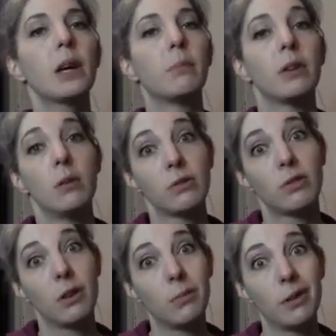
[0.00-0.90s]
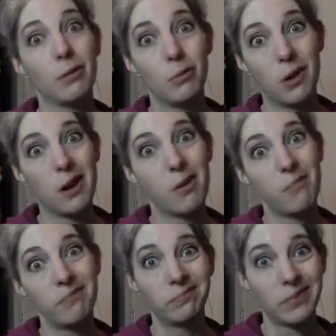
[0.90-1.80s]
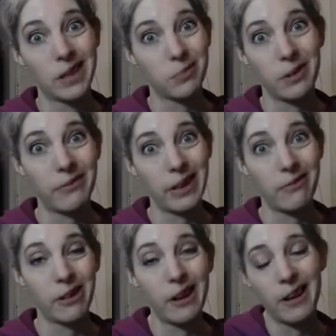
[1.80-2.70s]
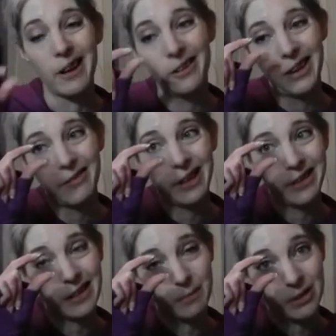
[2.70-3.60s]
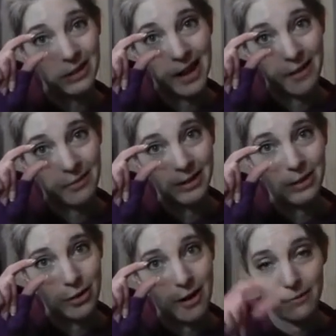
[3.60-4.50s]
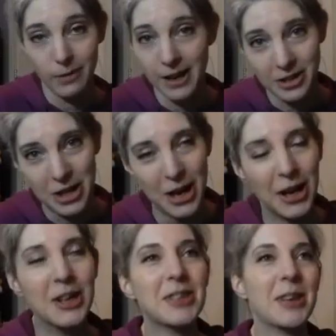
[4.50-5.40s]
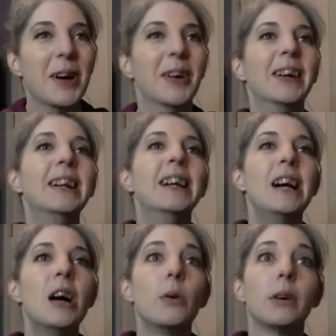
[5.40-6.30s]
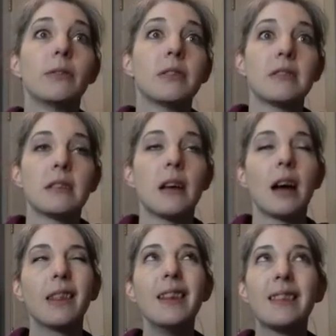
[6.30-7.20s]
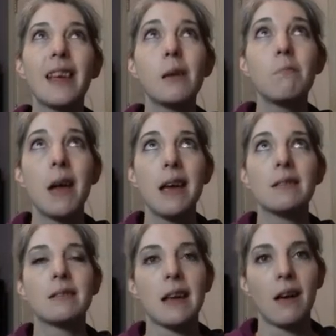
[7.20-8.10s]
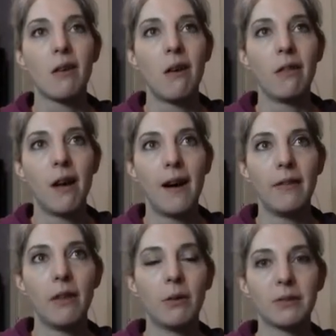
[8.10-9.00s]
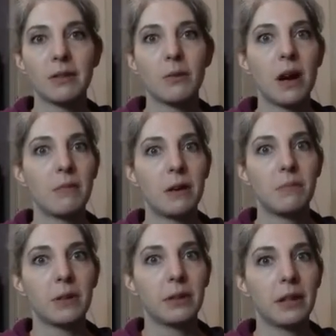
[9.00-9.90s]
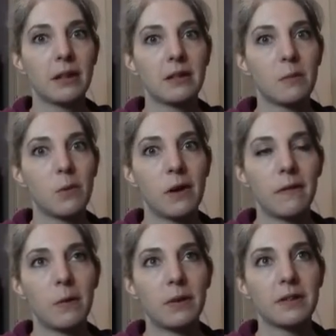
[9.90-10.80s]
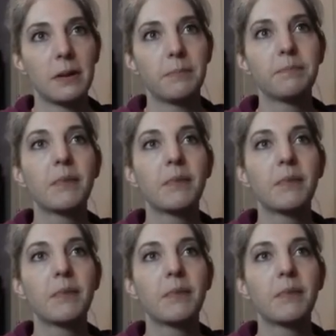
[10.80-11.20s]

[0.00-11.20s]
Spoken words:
But no strawberry rhubarb. That's my favorite. And I only have like this much left in the jar from last year, so I'll have to see. I think they may sell online though, so I might be able to get some more if I want some.